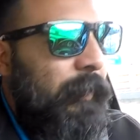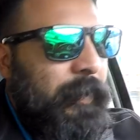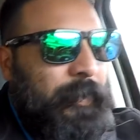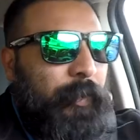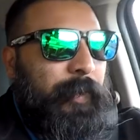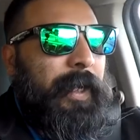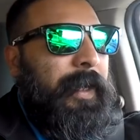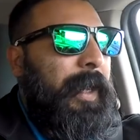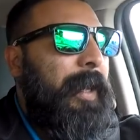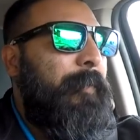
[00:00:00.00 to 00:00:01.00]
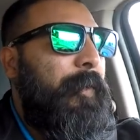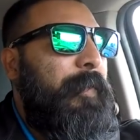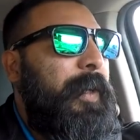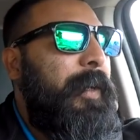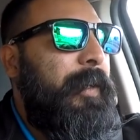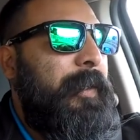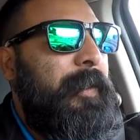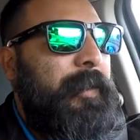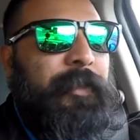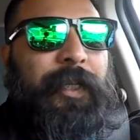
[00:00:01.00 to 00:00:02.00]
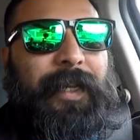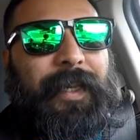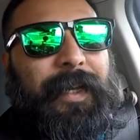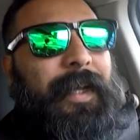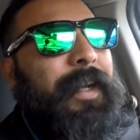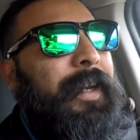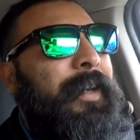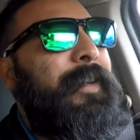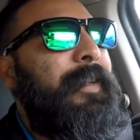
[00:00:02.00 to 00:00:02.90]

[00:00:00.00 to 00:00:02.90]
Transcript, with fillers: So when I came over here to check it out,